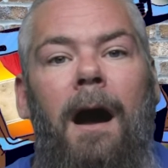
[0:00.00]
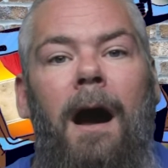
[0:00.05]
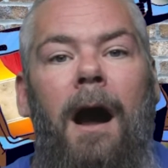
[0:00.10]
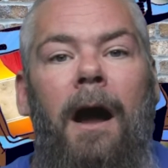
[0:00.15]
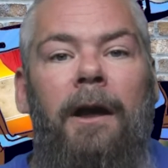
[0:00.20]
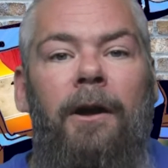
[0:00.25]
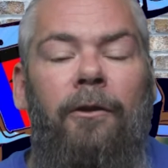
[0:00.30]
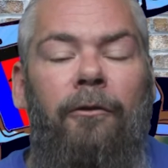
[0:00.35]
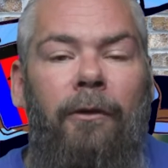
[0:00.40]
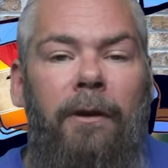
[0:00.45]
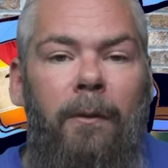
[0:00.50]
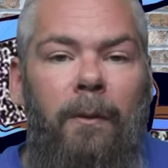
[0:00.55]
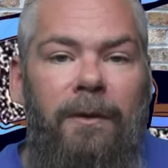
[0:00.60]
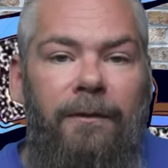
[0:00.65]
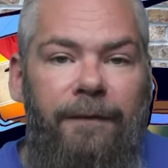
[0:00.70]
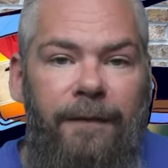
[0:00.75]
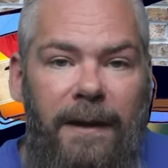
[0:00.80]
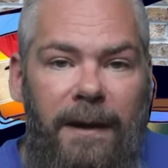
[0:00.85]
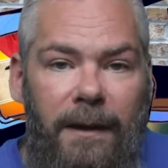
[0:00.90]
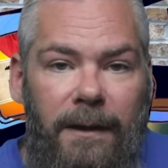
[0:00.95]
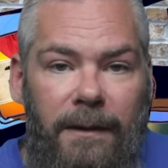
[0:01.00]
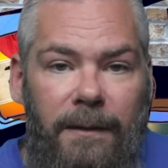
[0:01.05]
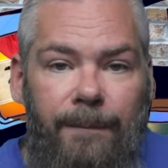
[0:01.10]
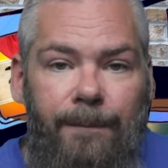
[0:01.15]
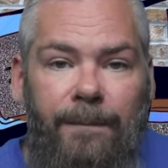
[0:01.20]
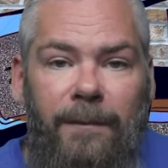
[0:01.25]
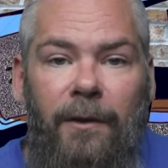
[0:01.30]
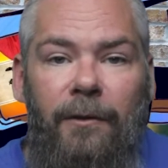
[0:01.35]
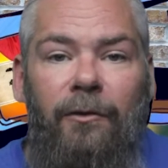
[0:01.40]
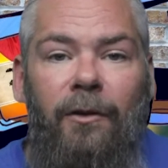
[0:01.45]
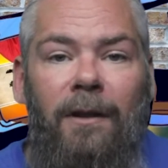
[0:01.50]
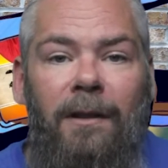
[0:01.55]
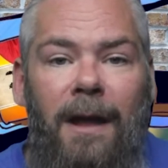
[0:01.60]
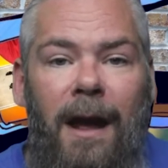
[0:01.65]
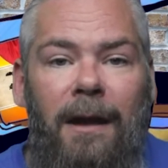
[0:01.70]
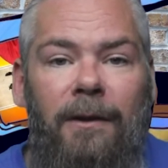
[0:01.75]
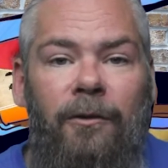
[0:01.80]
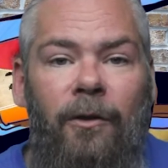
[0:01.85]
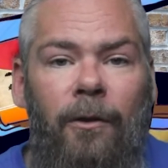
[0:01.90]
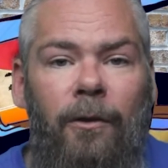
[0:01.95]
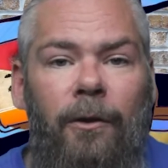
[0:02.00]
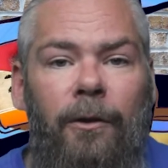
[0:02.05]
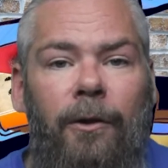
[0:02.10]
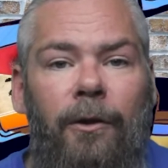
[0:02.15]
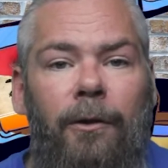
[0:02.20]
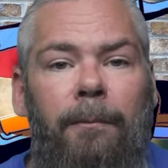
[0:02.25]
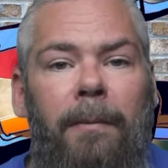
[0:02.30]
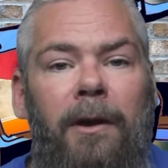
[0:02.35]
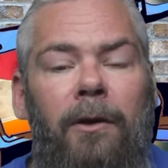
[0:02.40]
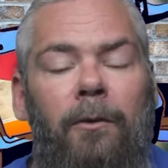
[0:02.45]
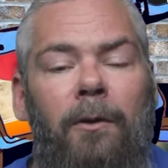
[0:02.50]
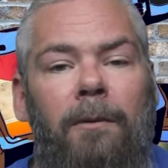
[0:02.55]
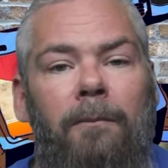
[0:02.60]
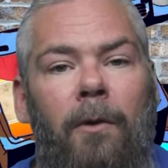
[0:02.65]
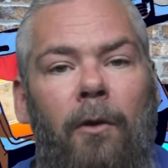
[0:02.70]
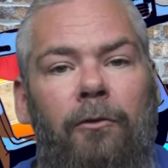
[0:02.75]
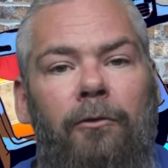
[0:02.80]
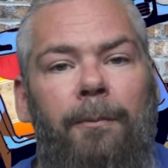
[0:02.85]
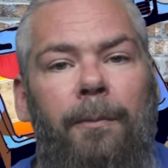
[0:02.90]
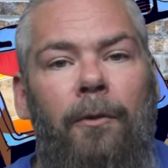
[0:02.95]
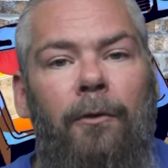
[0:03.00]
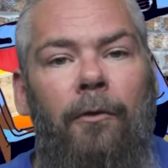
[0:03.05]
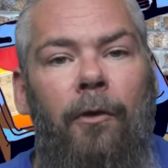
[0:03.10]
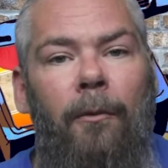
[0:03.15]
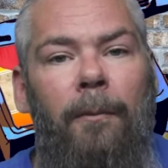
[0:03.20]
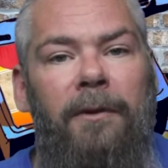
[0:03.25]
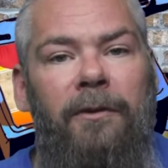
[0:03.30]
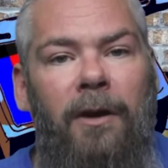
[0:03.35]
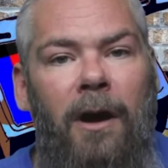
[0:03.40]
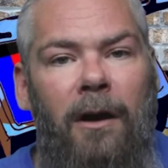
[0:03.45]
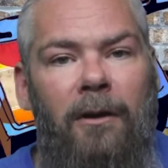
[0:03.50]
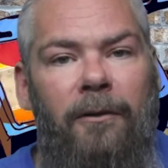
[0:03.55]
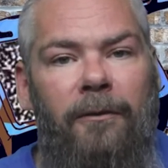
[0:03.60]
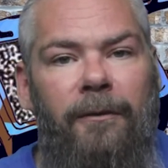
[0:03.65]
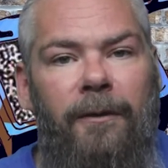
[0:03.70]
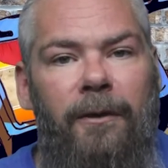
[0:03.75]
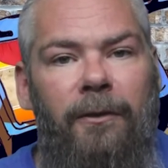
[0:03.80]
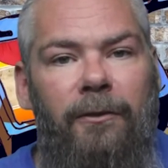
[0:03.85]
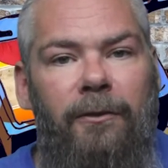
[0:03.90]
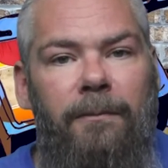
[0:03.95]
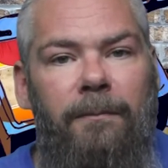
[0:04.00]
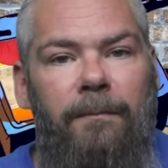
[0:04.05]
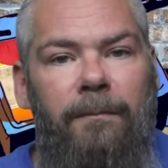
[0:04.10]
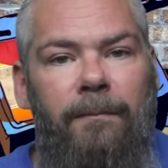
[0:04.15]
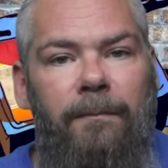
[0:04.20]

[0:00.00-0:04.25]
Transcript: i agree with vita there's a lot to learn by doing multiple chromatographies.